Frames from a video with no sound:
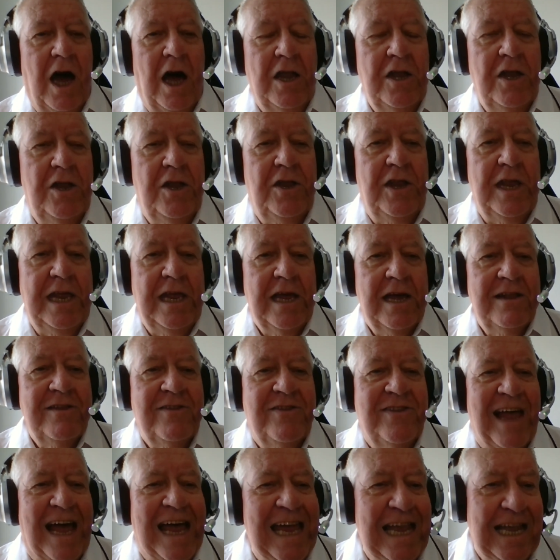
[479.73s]
and the
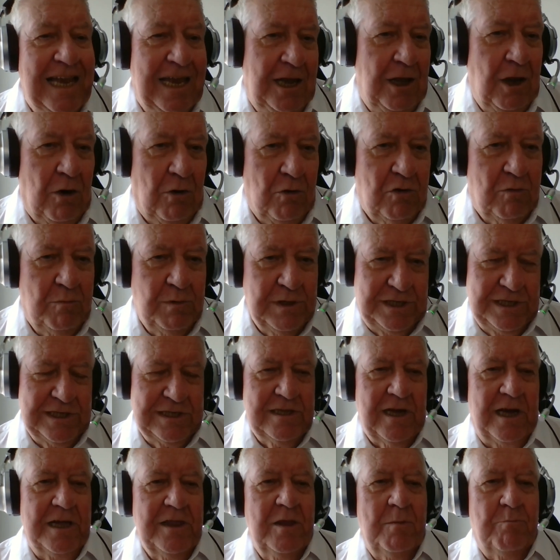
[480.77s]
daily log, which
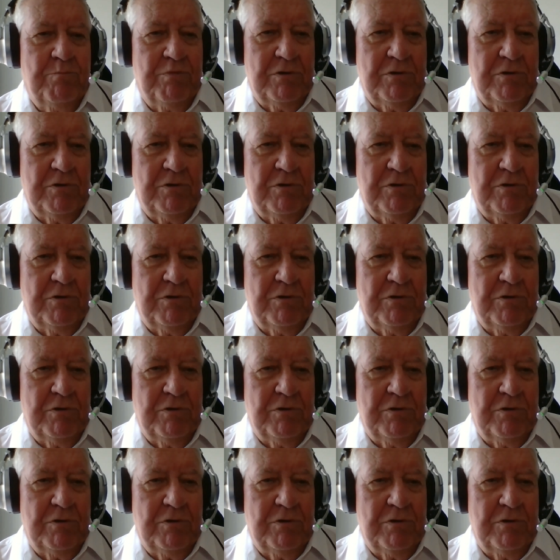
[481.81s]
is like the